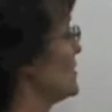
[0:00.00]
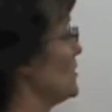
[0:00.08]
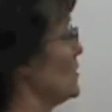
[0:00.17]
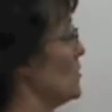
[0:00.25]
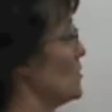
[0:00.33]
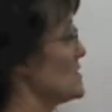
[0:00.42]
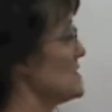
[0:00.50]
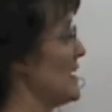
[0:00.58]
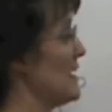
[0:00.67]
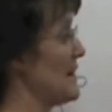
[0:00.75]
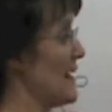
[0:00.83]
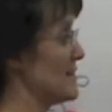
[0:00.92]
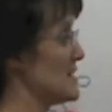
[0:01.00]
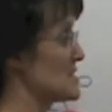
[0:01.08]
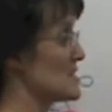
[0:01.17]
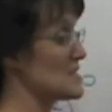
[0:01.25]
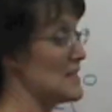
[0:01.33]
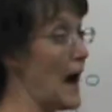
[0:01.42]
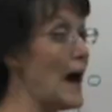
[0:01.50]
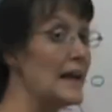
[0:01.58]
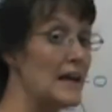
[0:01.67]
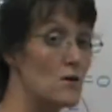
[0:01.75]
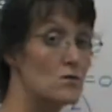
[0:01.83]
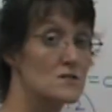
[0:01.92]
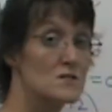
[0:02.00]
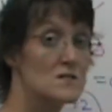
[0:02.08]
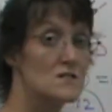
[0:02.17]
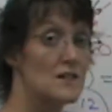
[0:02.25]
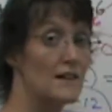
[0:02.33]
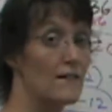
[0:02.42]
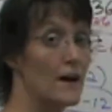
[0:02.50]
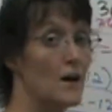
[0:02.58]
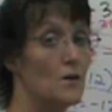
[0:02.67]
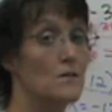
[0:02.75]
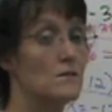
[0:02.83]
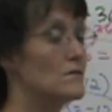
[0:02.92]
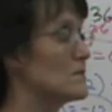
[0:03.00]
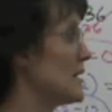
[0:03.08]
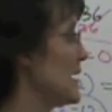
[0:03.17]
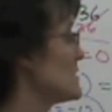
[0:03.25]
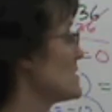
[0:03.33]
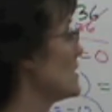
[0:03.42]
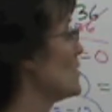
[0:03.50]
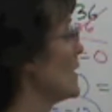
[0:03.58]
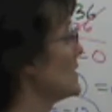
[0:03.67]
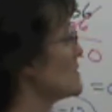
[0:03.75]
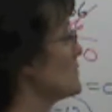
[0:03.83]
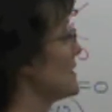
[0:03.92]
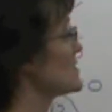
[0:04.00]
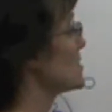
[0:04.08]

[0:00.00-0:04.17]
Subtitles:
to see that this is not equal to 0. Okay, so you want to make